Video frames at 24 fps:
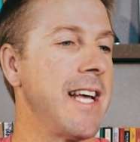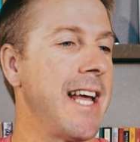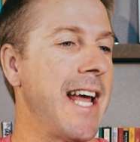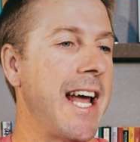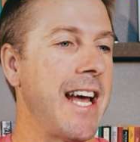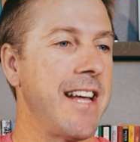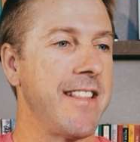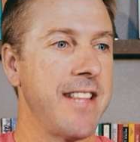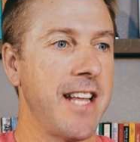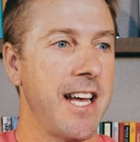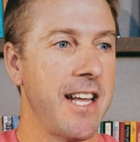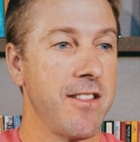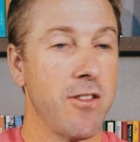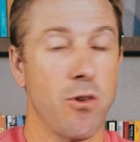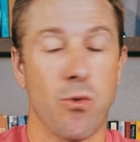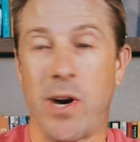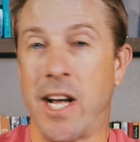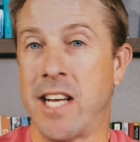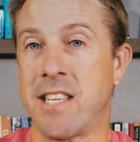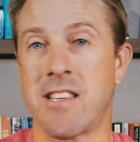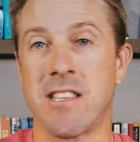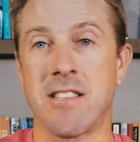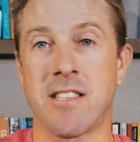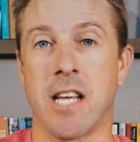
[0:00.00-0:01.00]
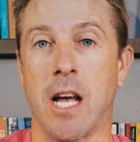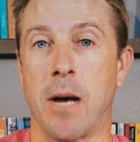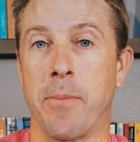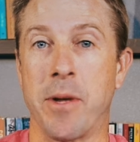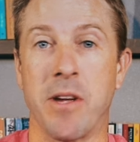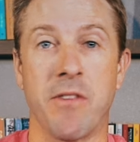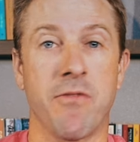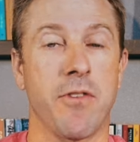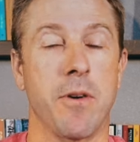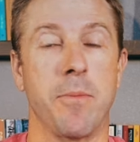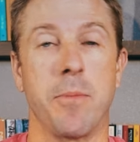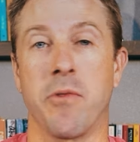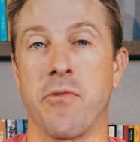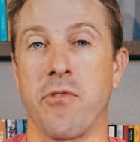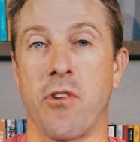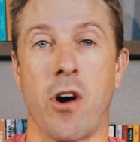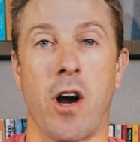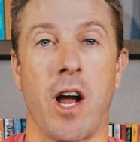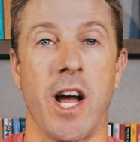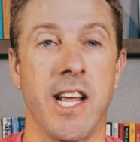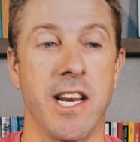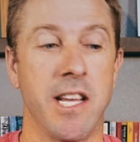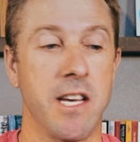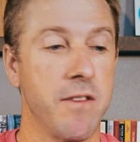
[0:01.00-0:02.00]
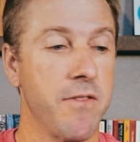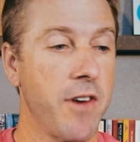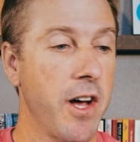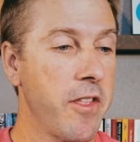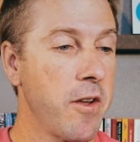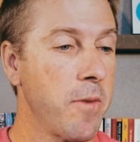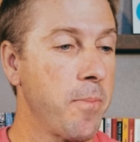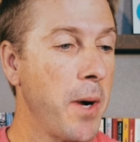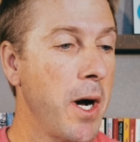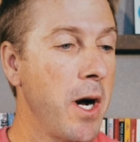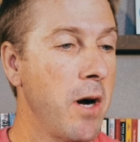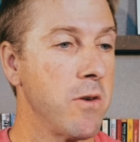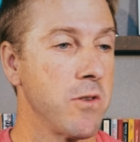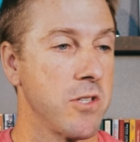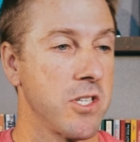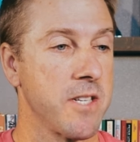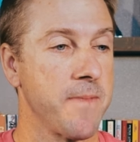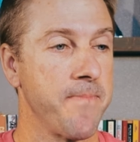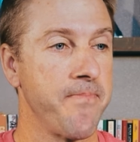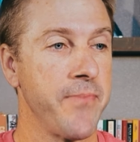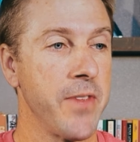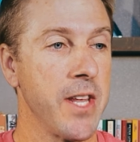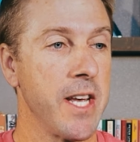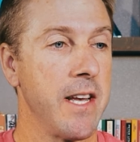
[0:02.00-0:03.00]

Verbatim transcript: And then the rest is coming from a variety of other posts.